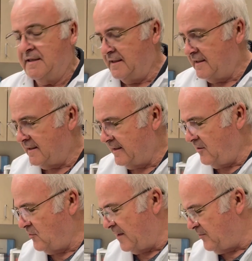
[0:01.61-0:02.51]
Uh,
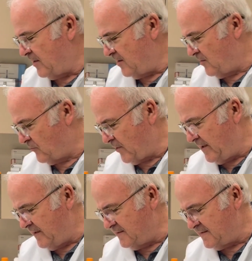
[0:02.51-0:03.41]
hello, I'm uh,
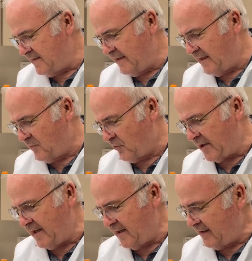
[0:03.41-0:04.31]
Ryan Nelson, and I'm
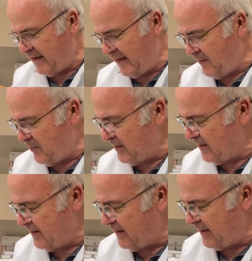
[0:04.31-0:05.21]
working in a lab,
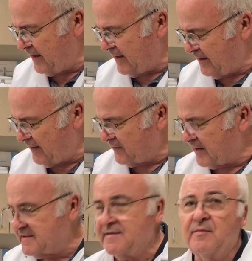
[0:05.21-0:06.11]
and uh, I've
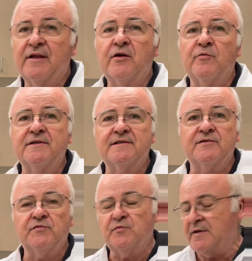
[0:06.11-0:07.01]
got some liquids
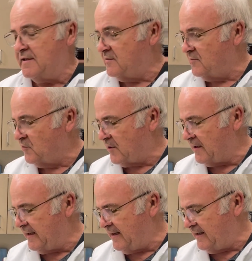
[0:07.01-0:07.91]
to uh,
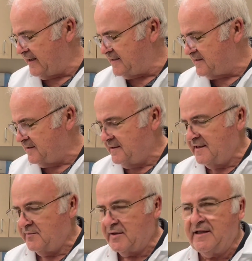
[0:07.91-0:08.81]
analyze.
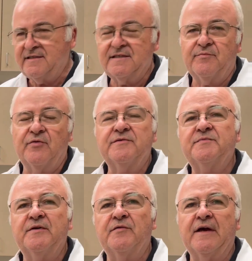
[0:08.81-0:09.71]
But let's suppose
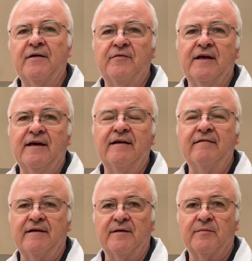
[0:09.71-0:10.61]
we don't have any
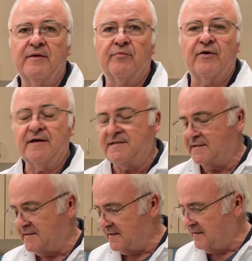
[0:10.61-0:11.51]
helium to
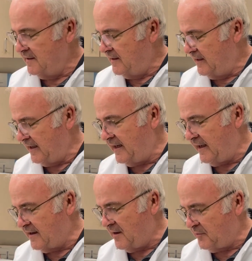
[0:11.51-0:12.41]
process it in a
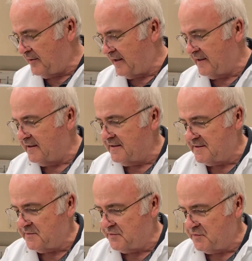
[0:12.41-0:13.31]
cup like
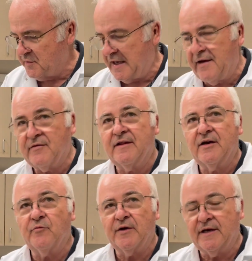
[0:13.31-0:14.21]
this, which would have a
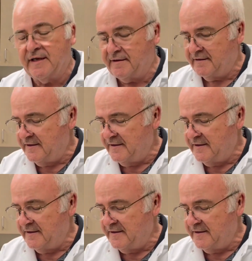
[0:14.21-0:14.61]
liquid in it.